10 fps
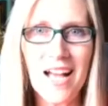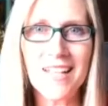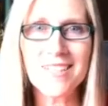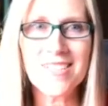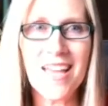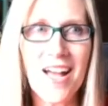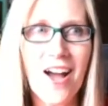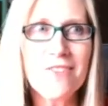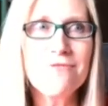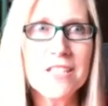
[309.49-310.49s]
and
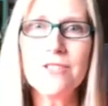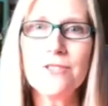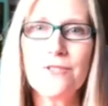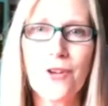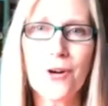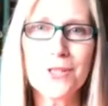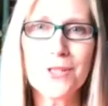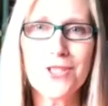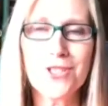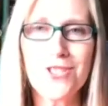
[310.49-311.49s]
I really look forward
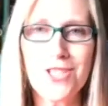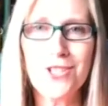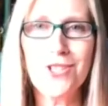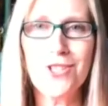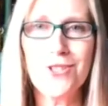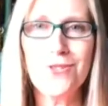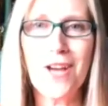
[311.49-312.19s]
to seeing you